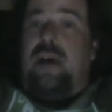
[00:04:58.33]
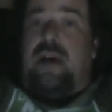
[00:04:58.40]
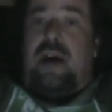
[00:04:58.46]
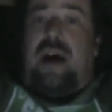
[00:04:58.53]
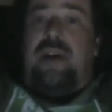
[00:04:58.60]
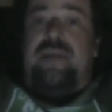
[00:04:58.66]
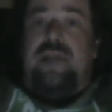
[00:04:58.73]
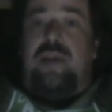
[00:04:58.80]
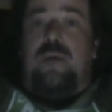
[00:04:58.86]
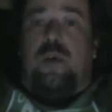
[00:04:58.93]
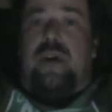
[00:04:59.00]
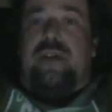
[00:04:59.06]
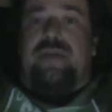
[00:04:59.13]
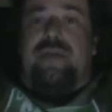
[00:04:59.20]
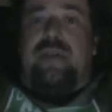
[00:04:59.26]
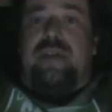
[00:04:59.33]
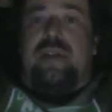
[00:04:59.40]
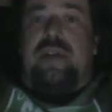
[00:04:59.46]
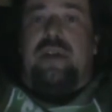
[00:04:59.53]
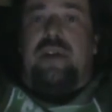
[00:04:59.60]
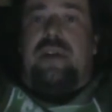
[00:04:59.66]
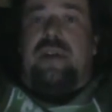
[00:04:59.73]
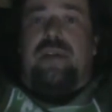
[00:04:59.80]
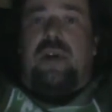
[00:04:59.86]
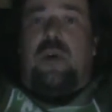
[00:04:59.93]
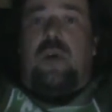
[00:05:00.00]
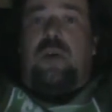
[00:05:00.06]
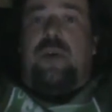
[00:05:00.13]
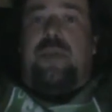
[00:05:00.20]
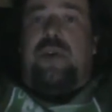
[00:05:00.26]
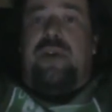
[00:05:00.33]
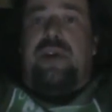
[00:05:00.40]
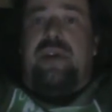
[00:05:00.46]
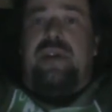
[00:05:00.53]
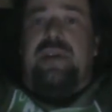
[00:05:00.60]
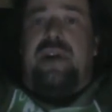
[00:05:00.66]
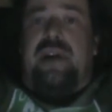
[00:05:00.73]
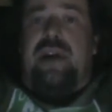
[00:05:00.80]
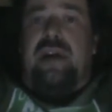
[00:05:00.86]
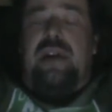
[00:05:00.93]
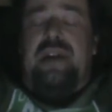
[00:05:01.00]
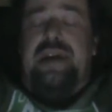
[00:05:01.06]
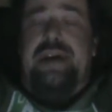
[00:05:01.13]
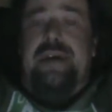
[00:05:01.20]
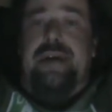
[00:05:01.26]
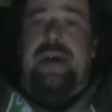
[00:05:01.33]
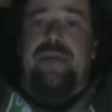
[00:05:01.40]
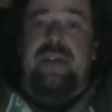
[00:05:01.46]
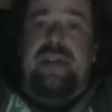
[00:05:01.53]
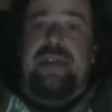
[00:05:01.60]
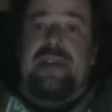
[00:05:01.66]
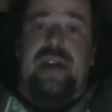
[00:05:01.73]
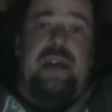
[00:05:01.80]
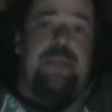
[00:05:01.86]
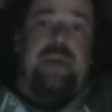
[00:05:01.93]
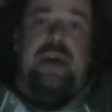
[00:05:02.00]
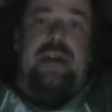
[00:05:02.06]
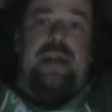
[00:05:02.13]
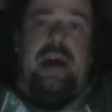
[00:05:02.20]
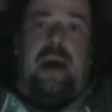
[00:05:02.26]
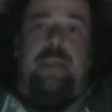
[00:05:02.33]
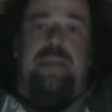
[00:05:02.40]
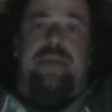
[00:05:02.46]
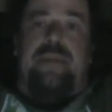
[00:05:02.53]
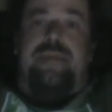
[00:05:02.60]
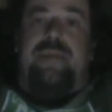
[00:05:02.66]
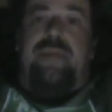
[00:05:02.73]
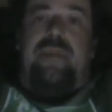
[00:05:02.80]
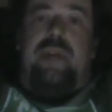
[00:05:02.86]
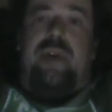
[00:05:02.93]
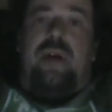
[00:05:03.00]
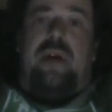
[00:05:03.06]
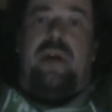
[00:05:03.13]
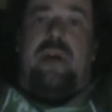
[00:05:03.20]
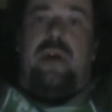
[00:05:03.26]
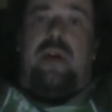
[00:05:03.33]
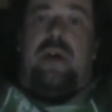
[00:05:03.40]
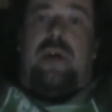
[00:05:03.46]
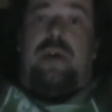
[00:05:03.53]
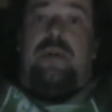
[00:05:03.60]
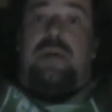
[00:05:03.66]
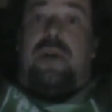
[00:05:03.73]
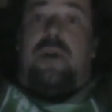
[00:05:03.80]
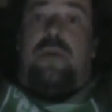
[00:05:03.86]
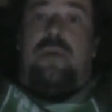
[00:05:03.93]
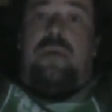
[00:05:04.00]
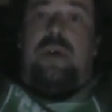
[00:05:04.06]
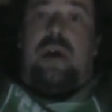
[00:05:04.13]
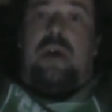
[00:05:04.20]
I feel wonderful that the whole community is getting cleaner. Everything's getting picked up. So, you